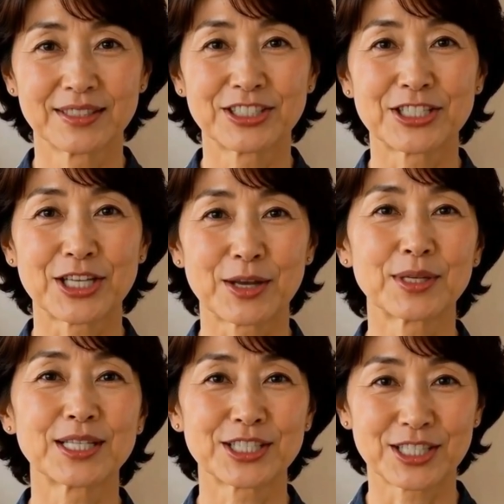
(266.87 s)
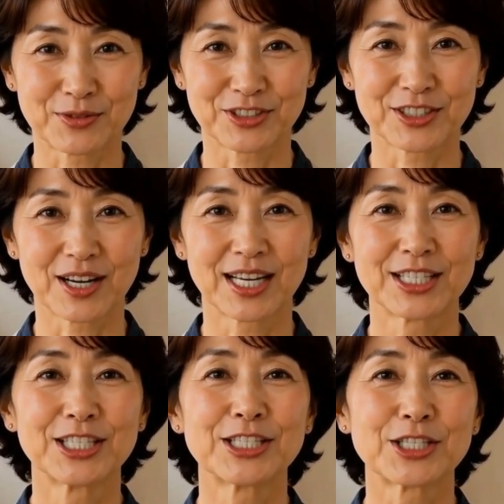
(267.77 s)
Steaming keeps
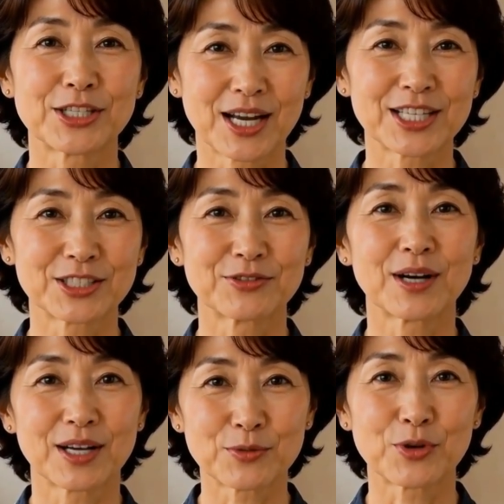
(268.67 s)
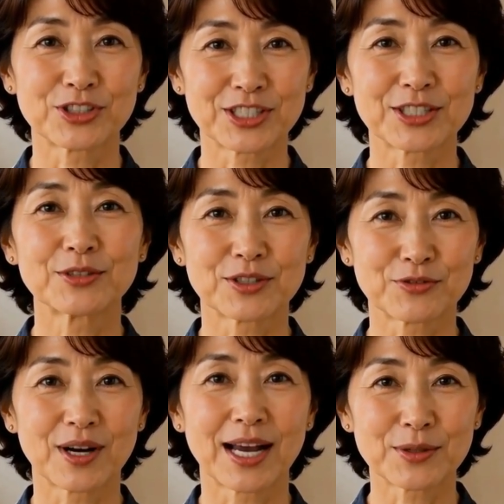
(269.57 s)
90 to 95% of the
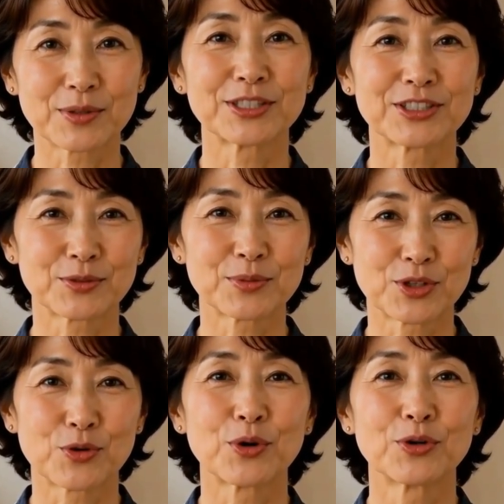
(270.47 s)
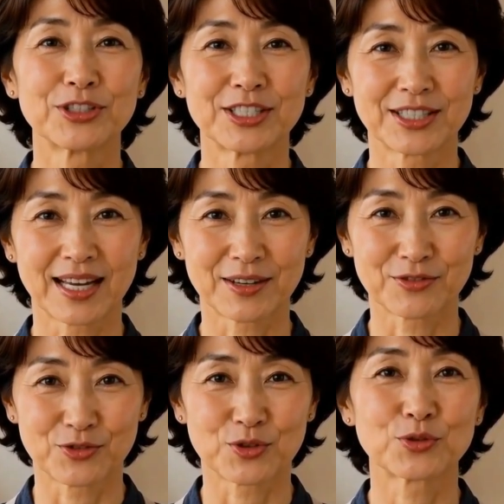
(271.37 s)
vitamins and minerals in that
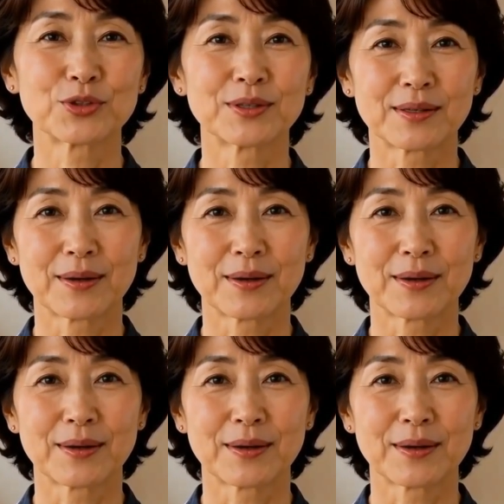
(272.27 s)
food.